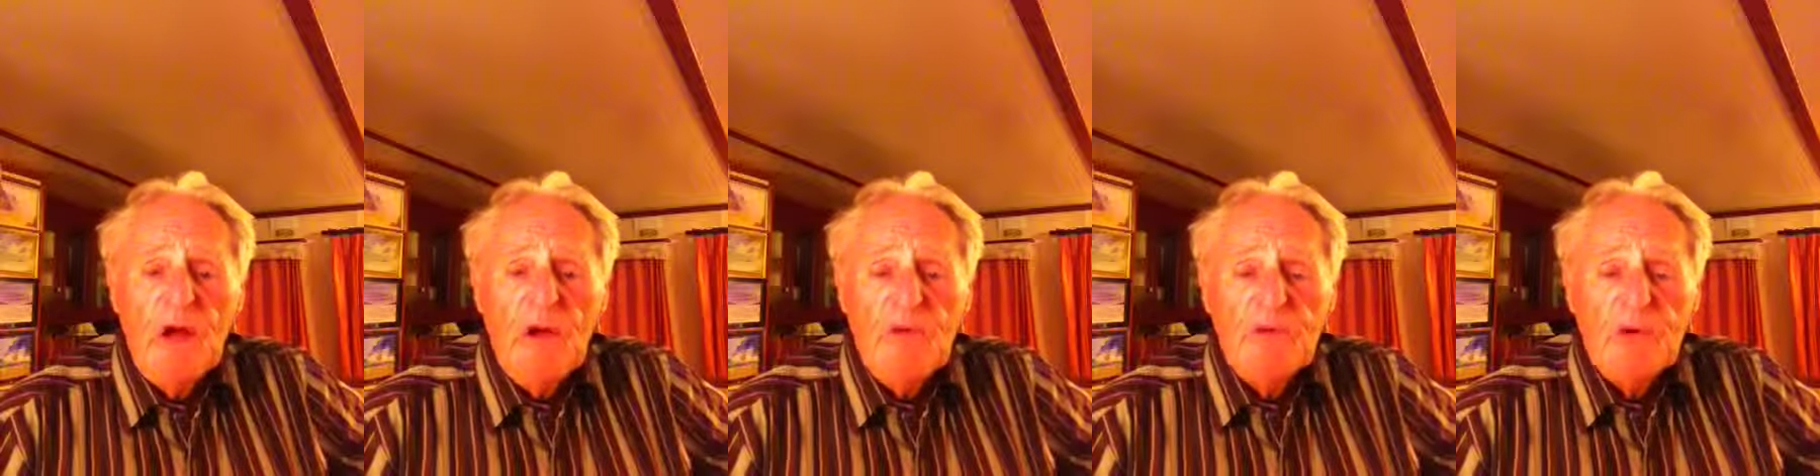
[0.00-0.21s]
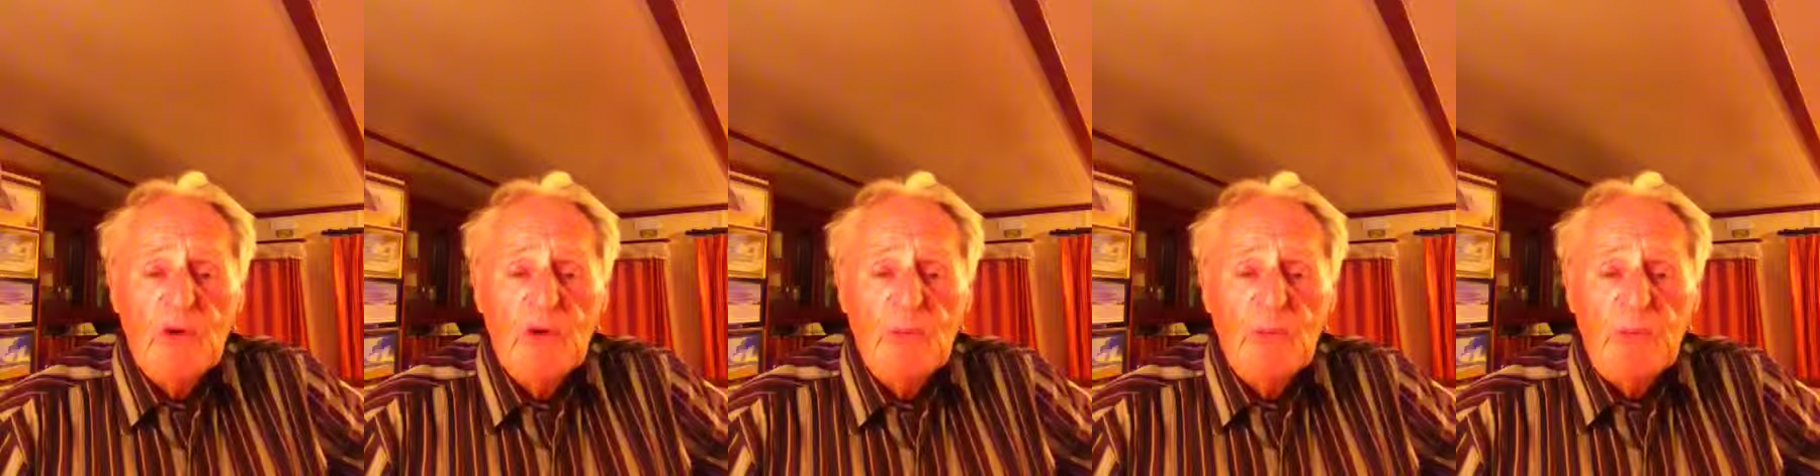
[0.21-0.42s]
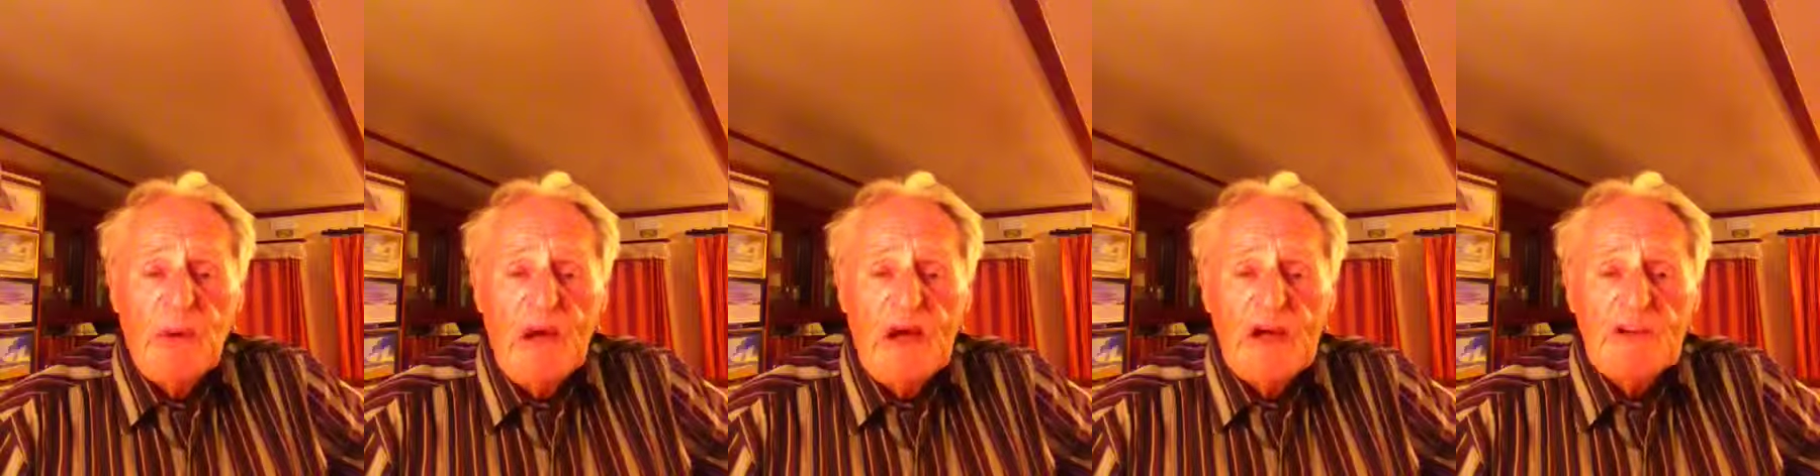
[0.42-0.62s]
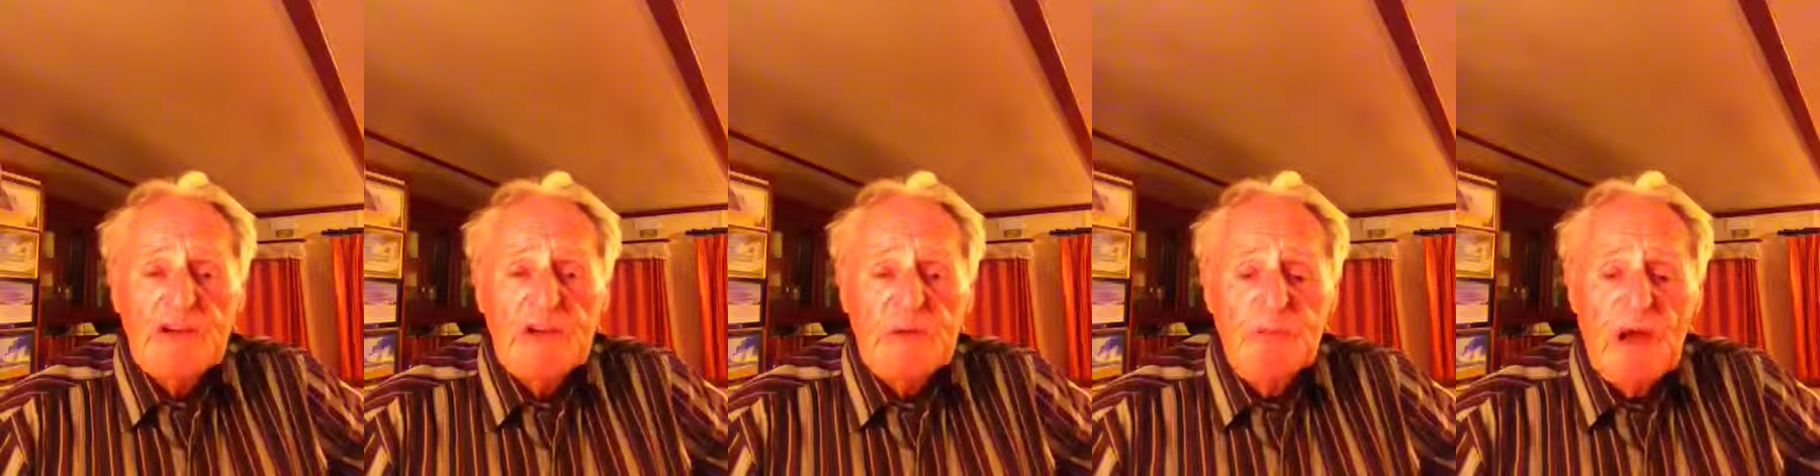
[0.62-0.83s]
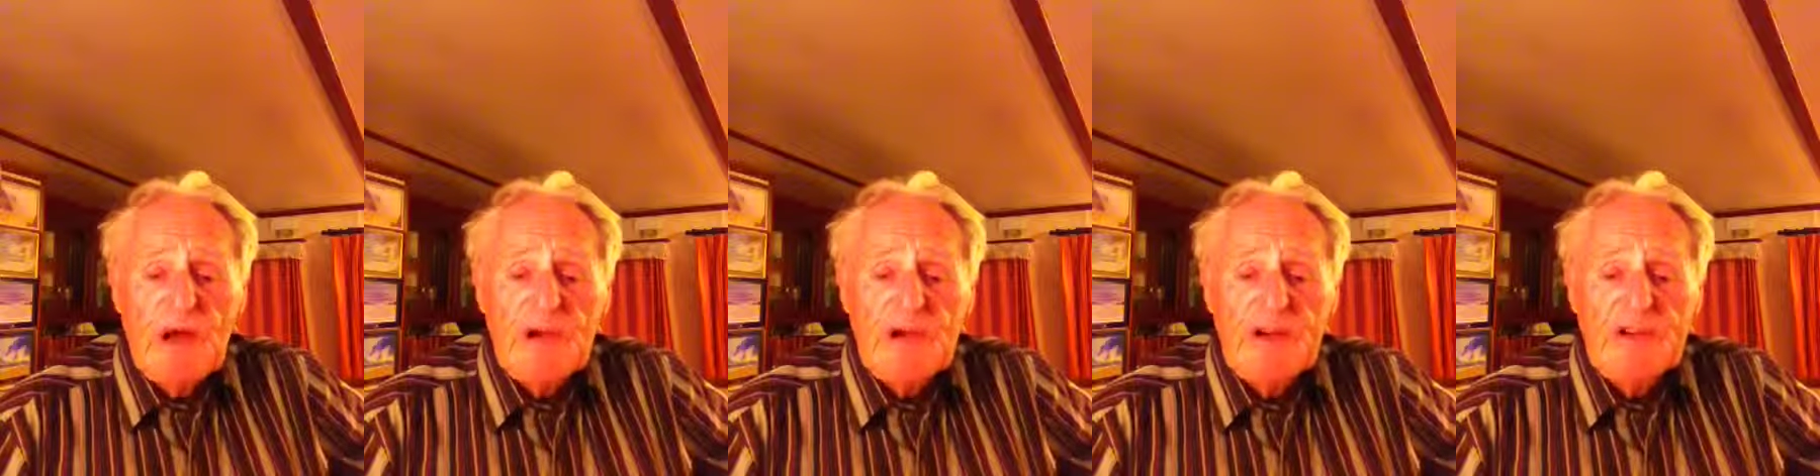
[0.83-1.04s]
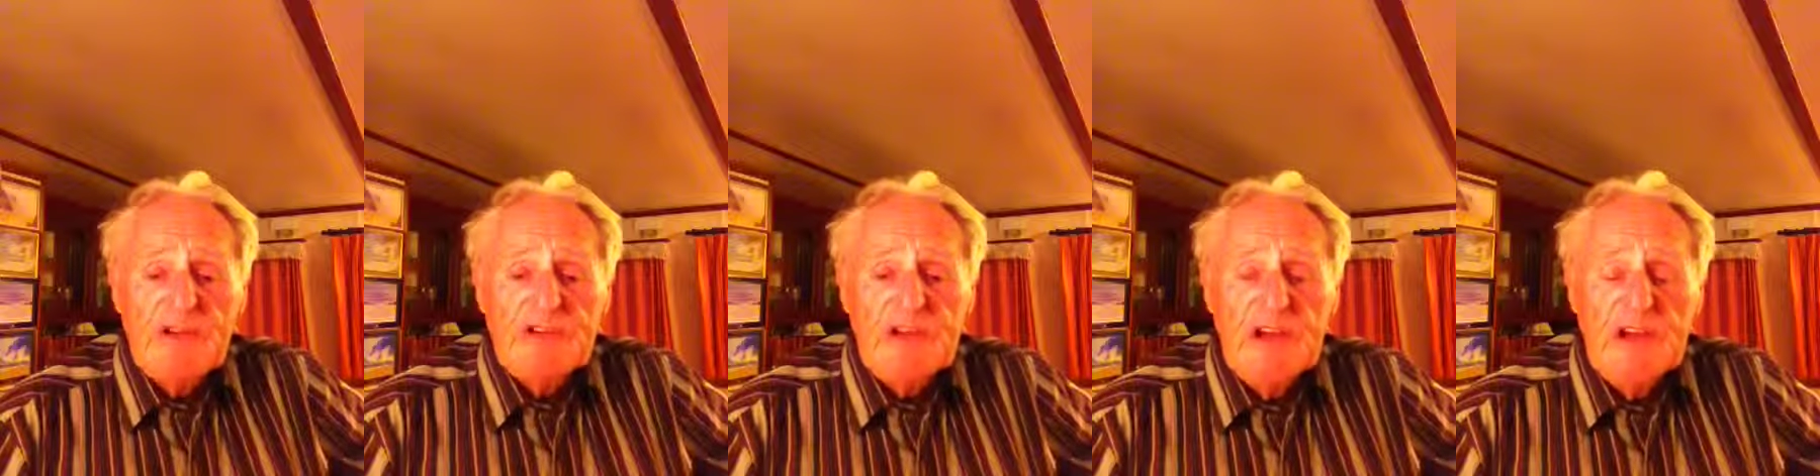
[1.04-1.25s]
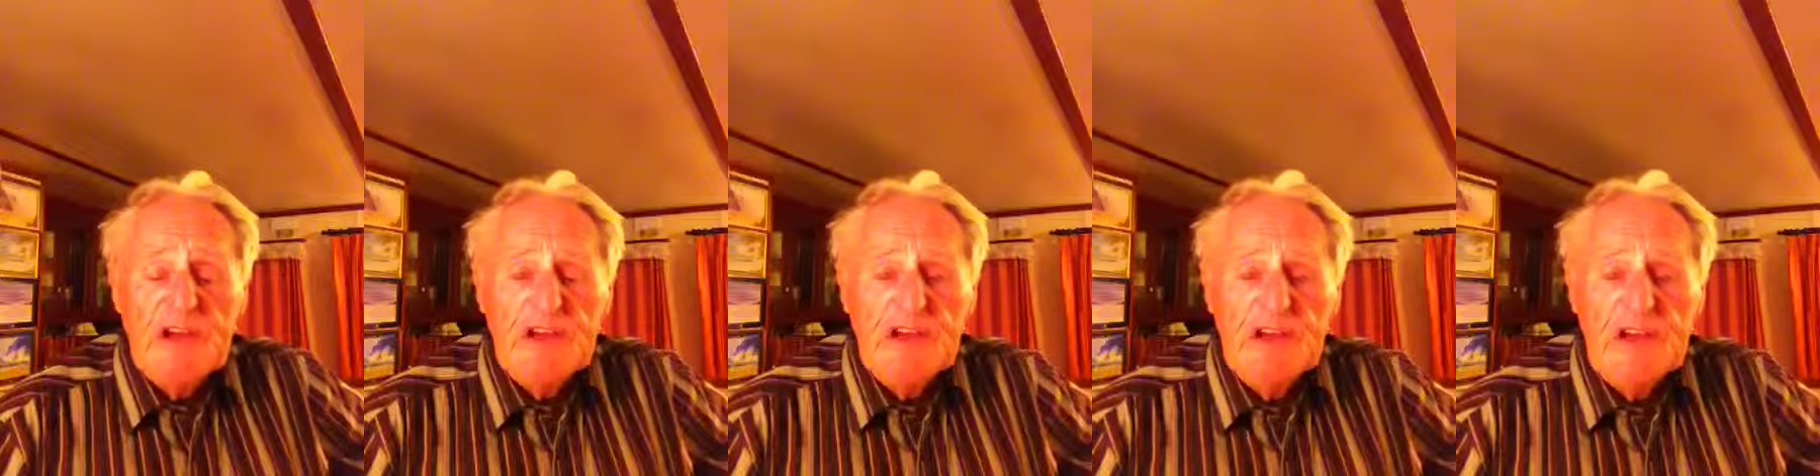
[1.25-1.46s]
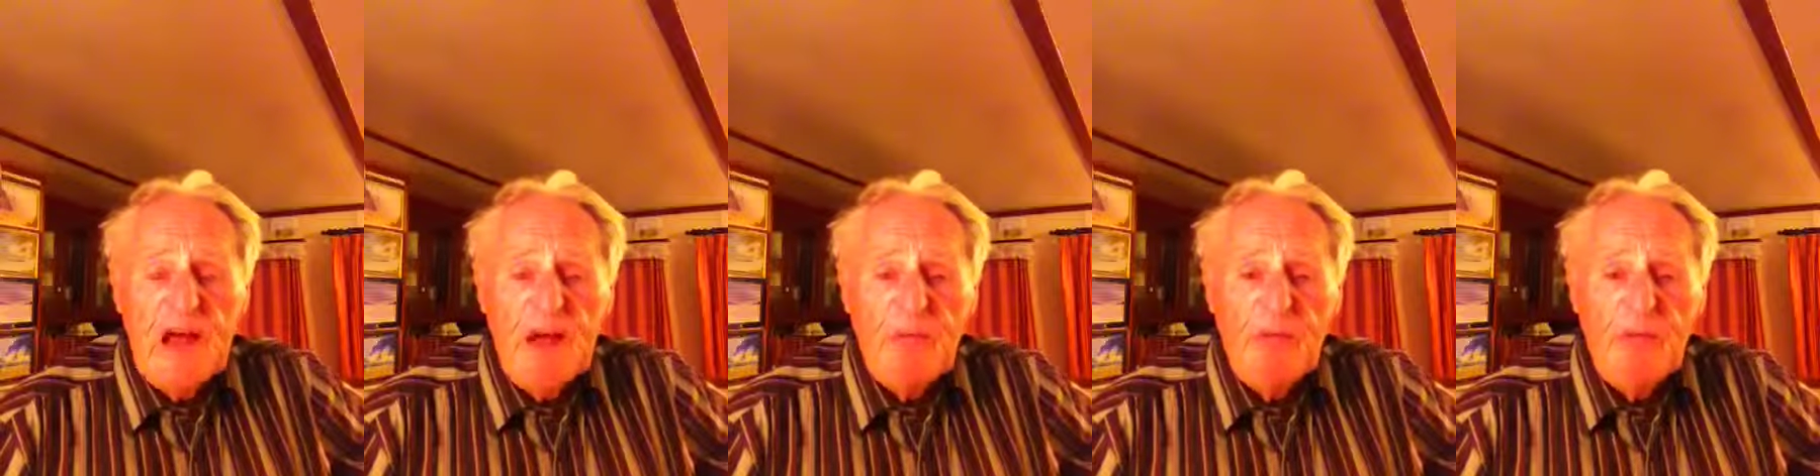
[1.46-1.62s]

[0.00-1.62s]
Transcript: Fruit pie, she'd make it season,